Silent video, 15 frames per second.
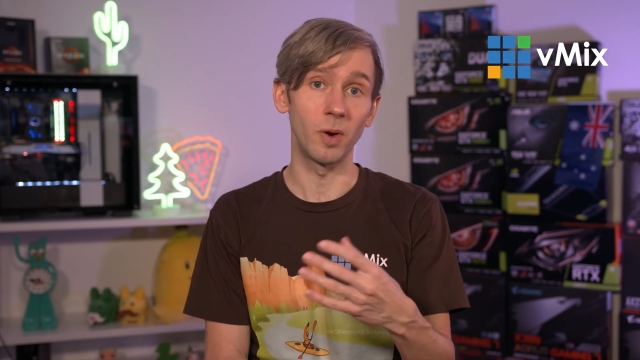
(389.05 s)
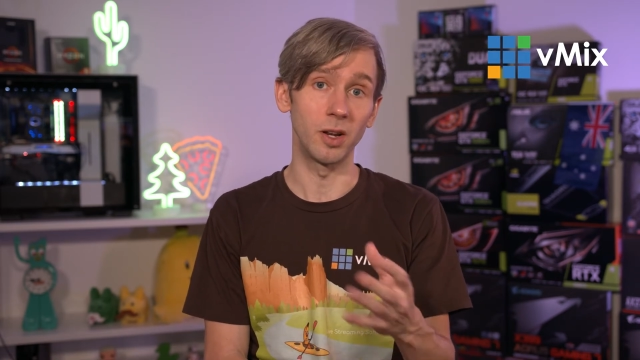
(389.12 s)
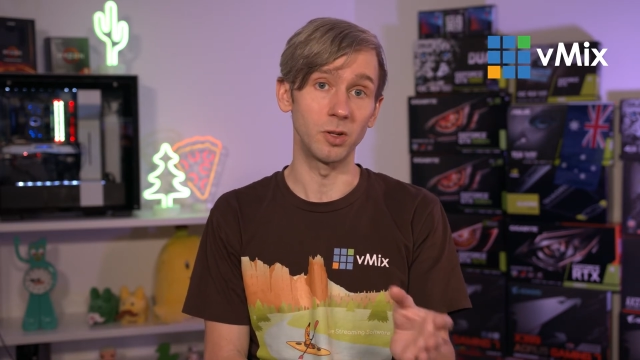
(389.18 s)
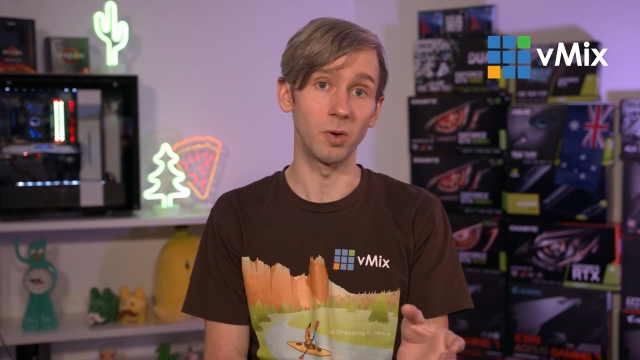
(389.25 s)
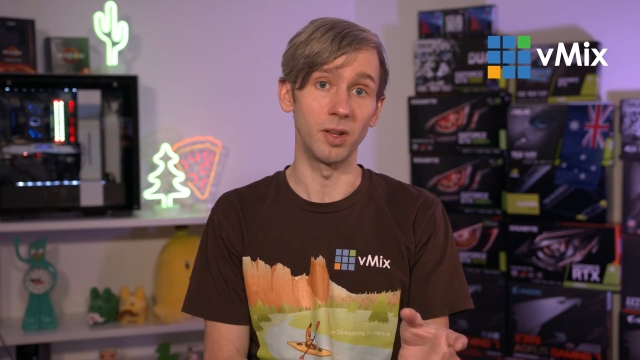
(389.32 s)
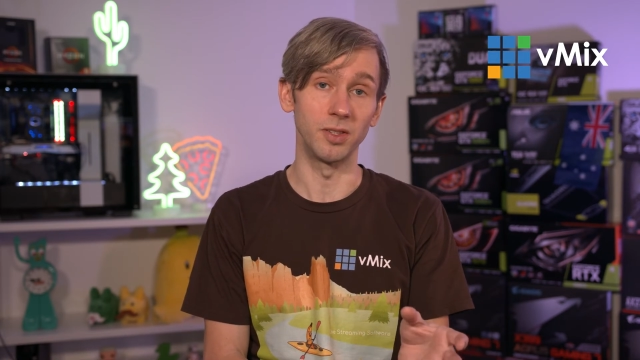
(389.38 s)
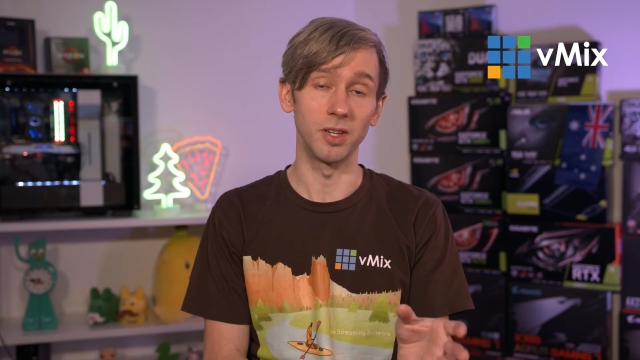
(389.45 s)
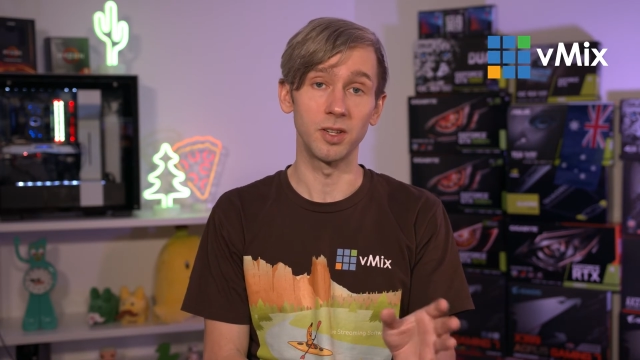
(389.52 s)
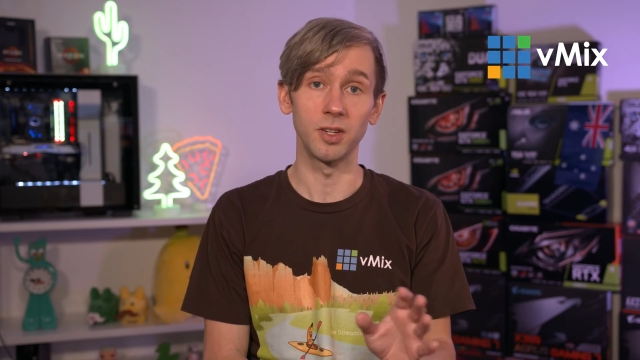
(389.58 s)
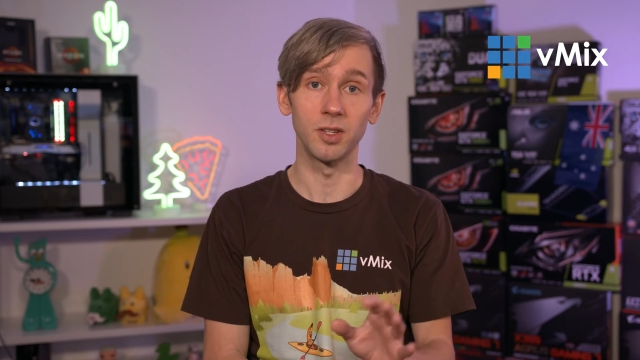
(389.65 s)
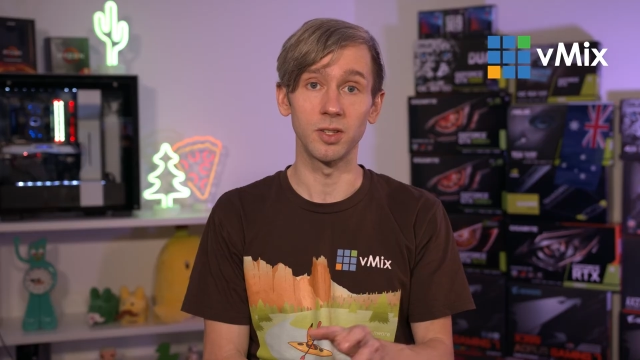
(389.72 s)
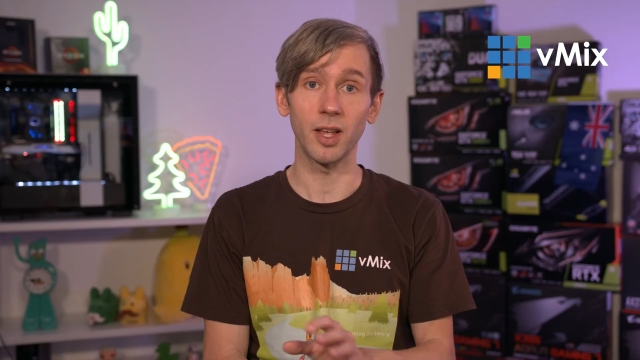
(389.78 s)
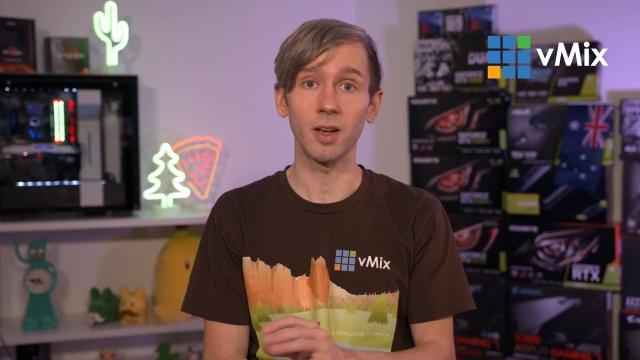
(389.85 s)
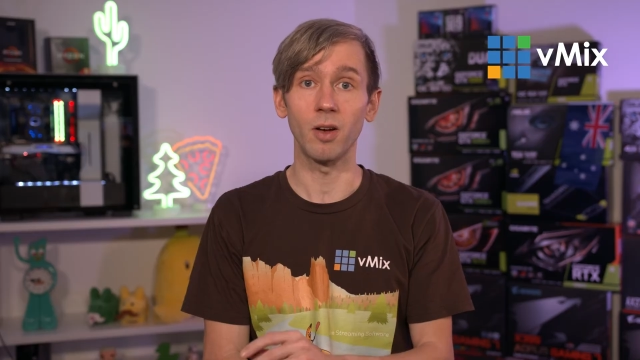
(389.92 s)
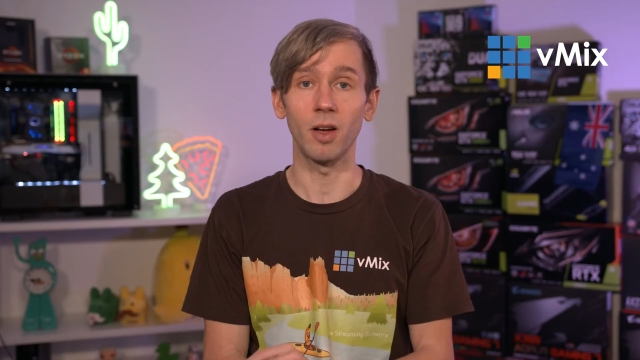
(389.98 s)
when it
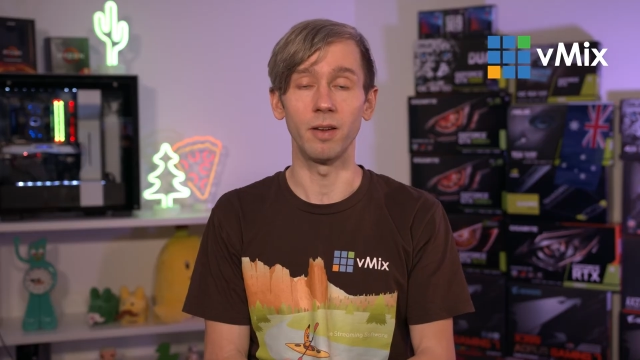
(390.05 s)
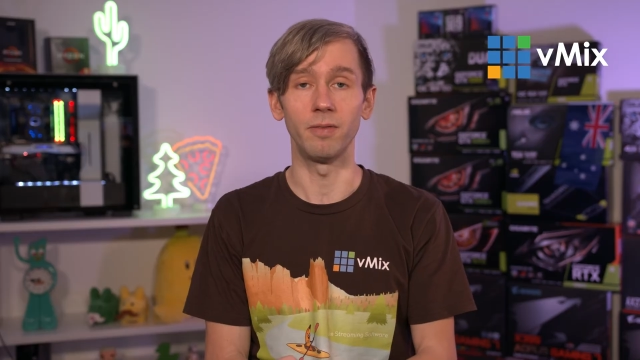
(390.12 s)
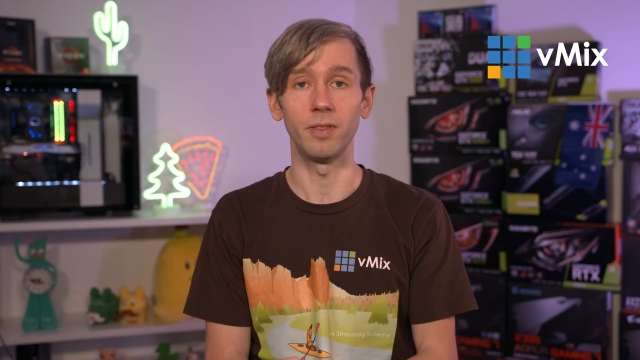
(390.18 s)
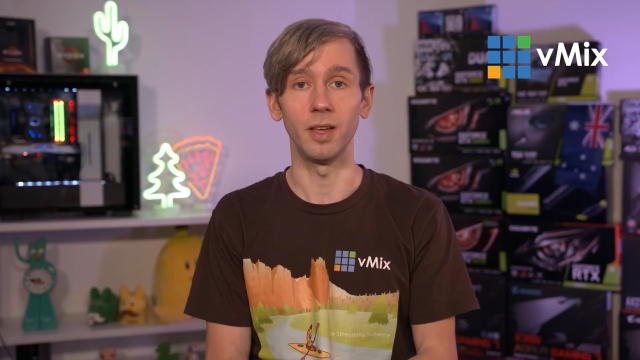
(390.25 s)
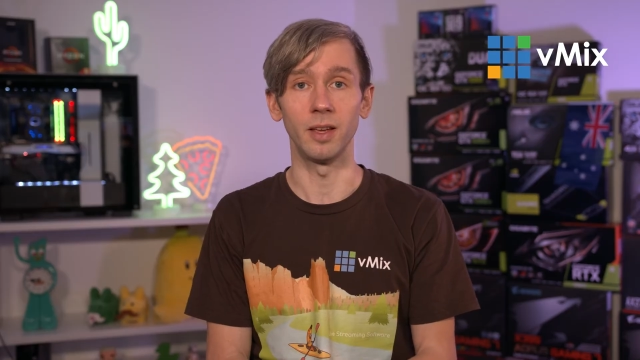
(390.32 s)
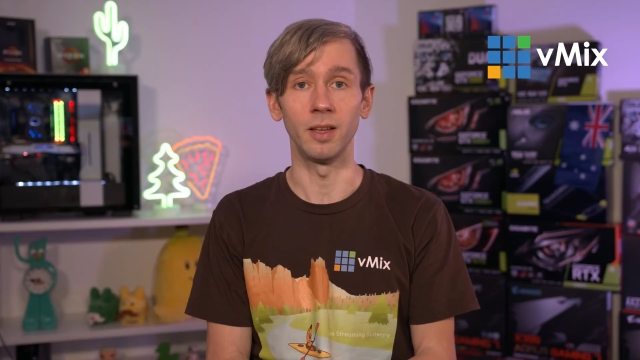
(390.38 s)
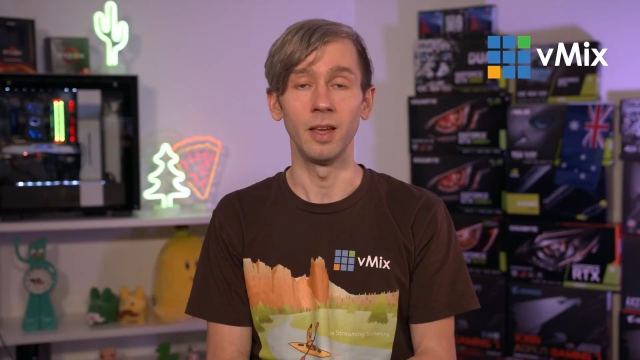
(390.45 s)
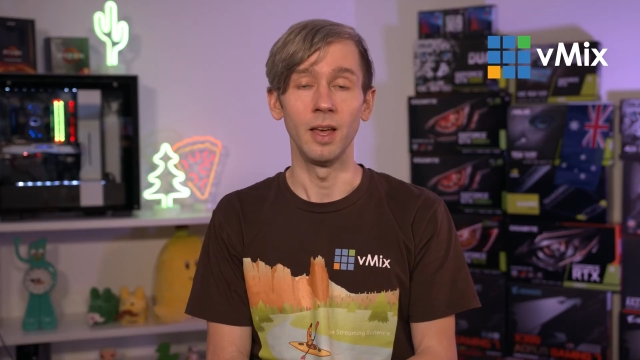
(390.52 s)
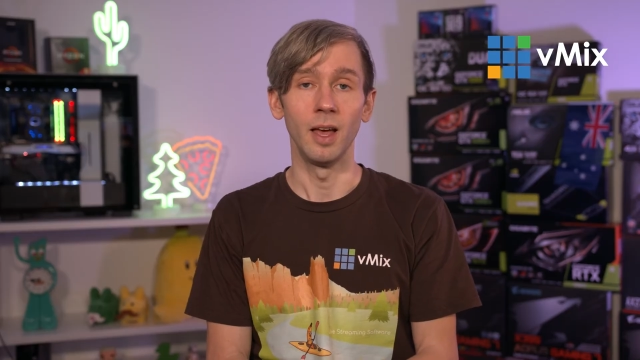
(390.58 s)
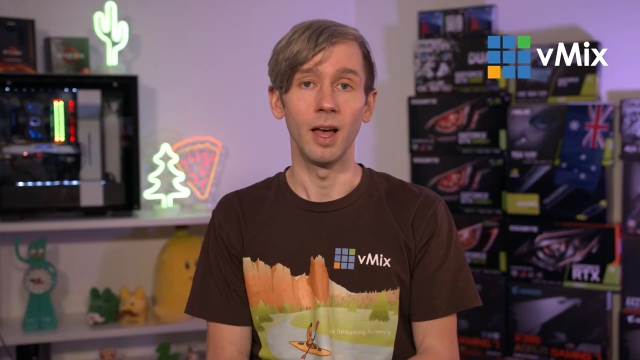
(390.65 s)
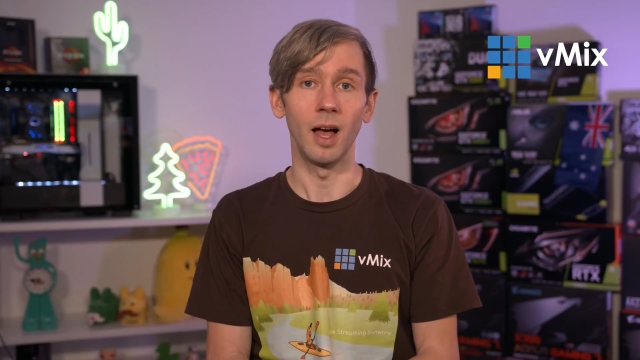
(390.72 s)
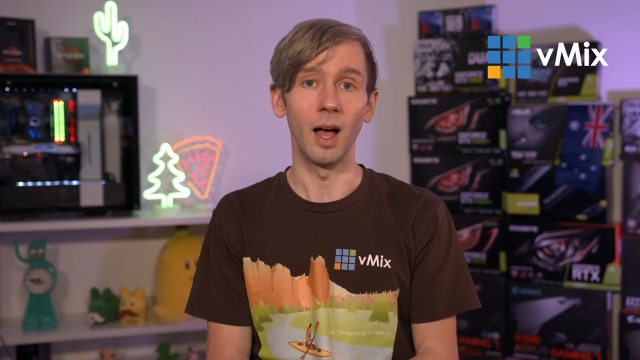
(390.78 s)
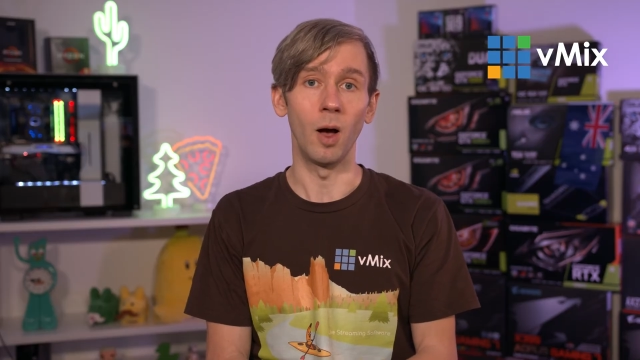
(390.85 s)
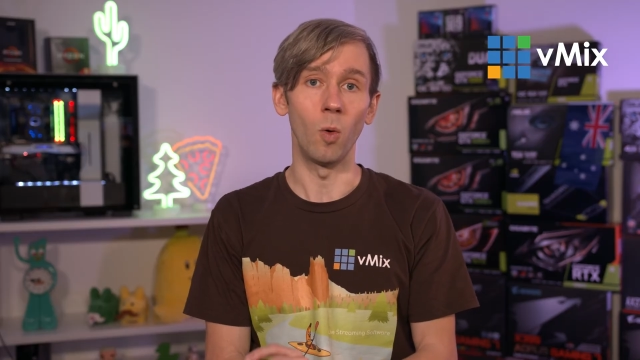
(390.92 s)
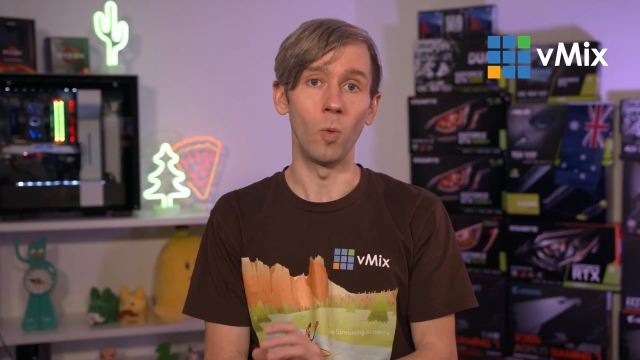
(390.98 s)
transitions, that kind of thing,
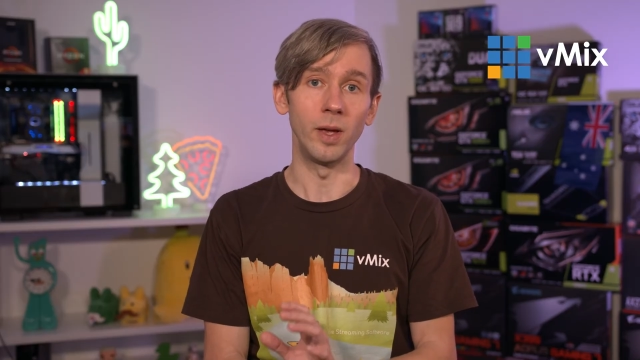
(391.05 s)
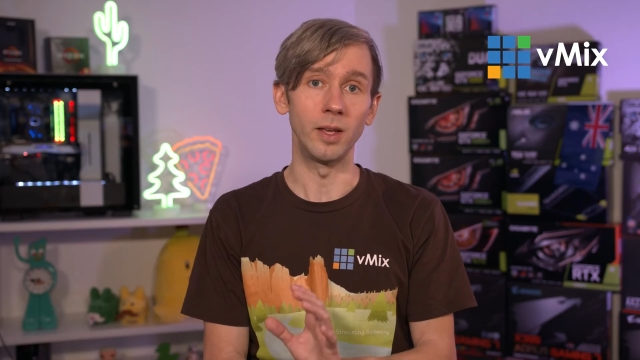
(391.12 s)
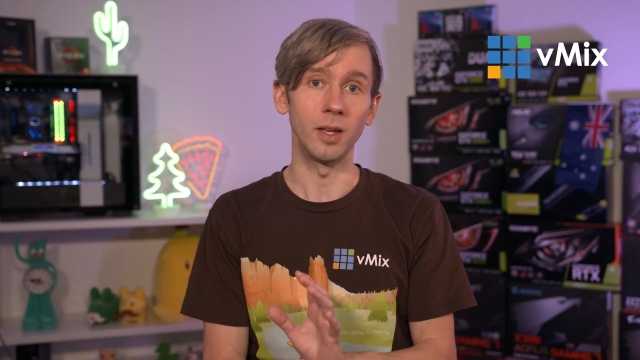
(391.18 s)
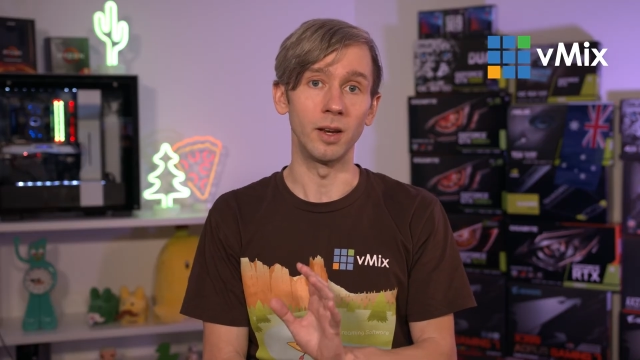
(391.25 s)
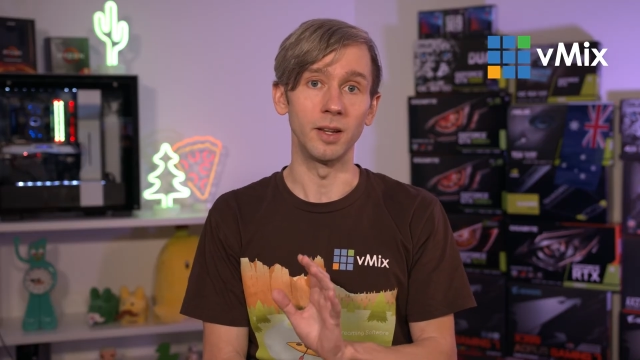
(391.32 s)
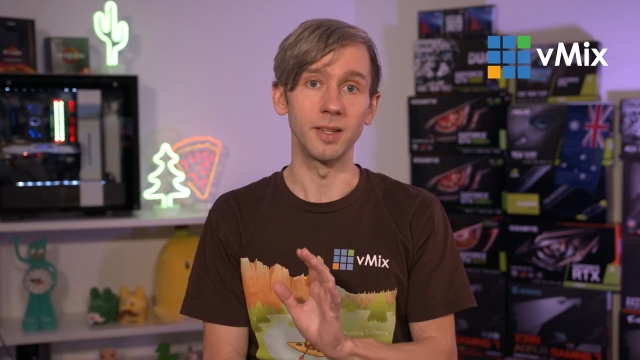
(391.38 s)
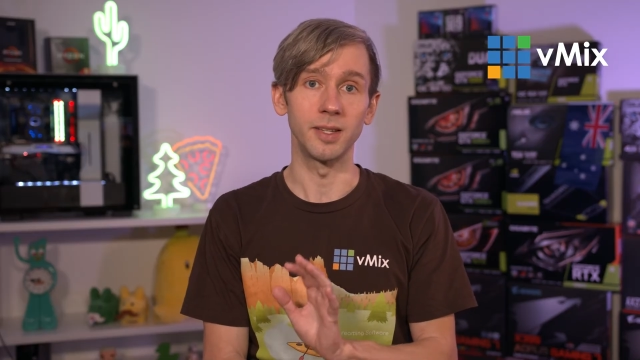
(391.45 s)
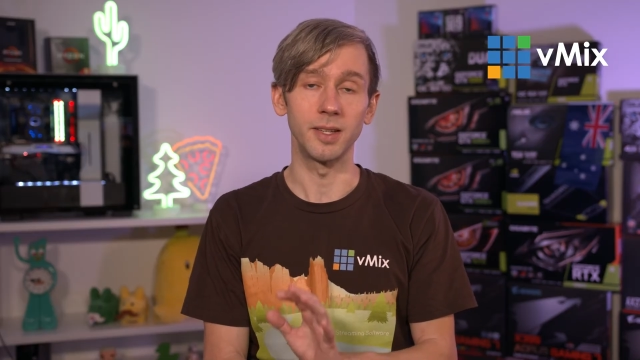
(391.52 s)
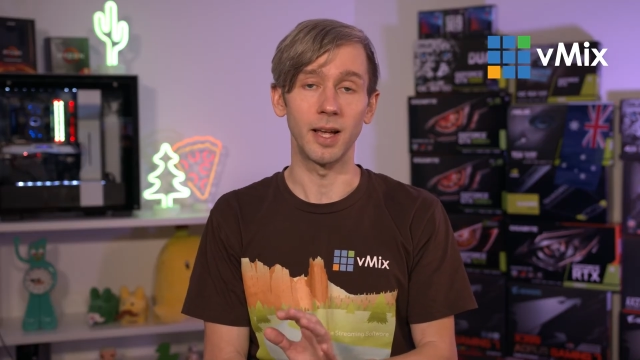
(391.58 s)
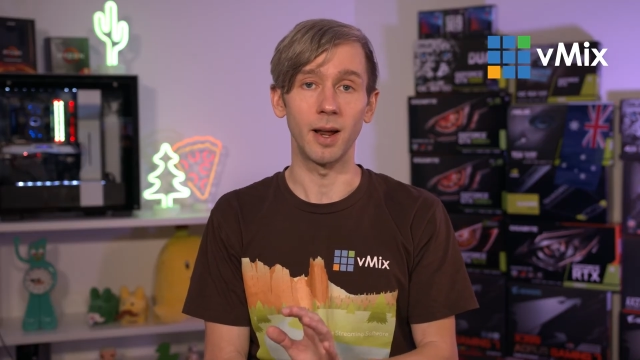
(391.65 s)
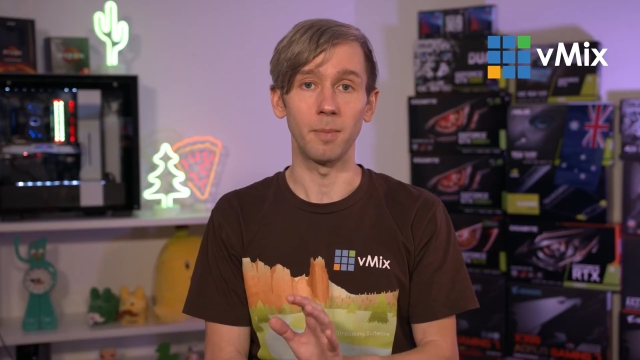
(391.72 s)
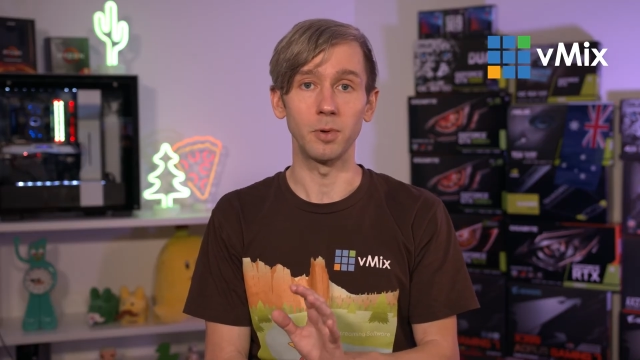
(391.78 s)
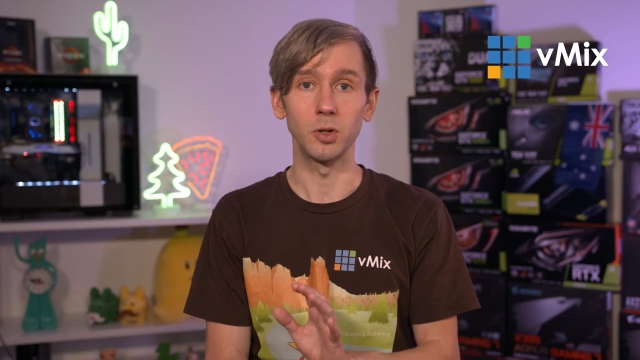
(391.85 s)
uh, we can set